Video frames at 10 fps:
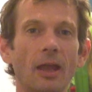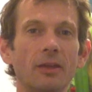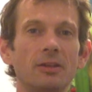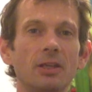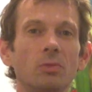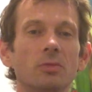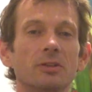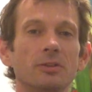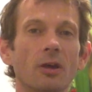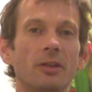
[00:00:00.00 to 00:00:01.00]
Our teeth were
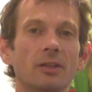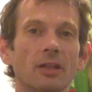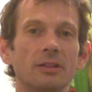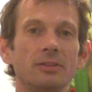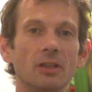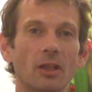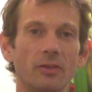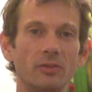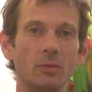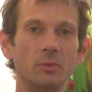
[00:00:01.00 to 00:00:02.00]
designed to last a
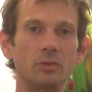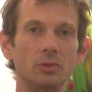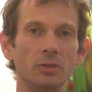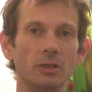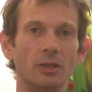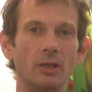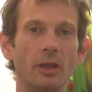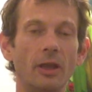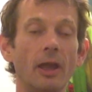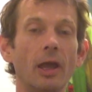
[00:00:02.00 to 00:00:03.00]
lifetime of chewing.
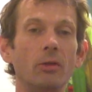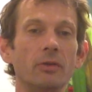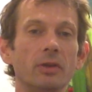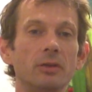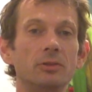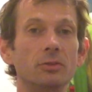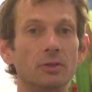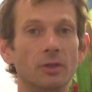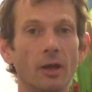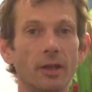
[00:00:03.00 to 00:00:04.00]
However, due
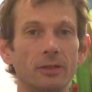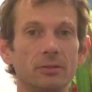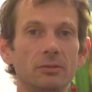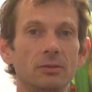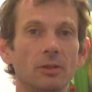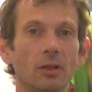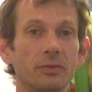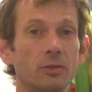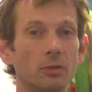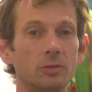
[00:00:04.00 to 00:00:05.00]
to diet,
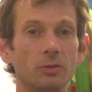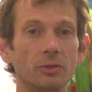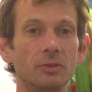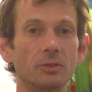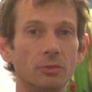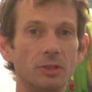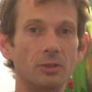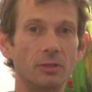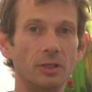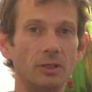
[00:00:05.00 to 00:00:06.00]
lifestyle choices or
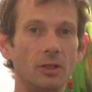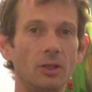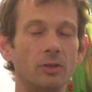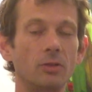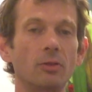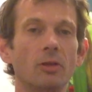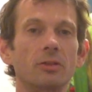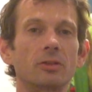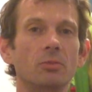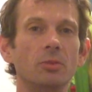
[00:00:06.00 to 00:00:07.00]
injury, tooth
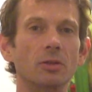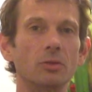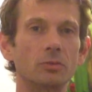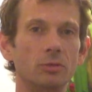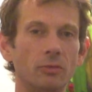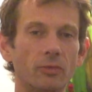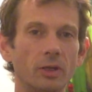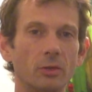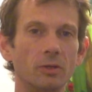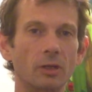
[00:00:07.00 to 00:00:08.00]
loss can be an all too
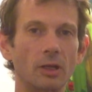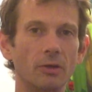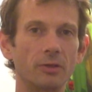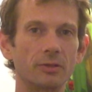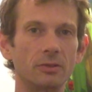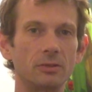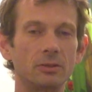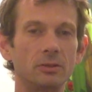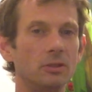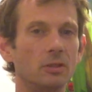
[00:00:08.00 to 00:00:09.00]
frequent occurrence.
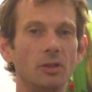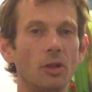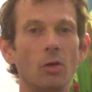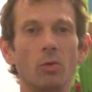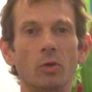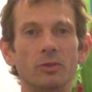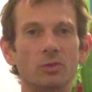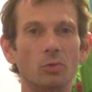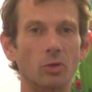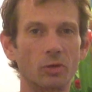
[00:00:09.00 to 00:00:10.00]
No one wants
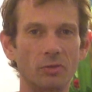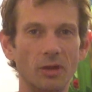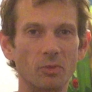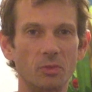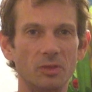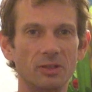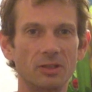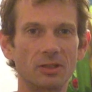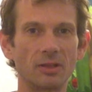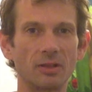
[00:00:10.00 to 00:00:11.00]
to walk around with missing
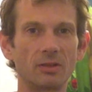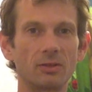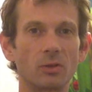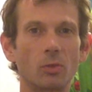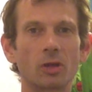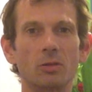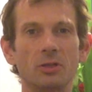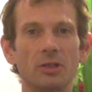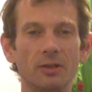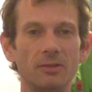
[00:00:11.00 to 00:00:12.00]
teeth, so what can
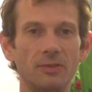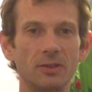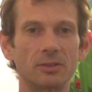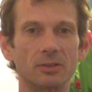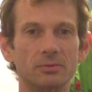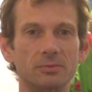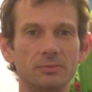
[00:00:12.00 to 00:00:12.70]
be done to fix it?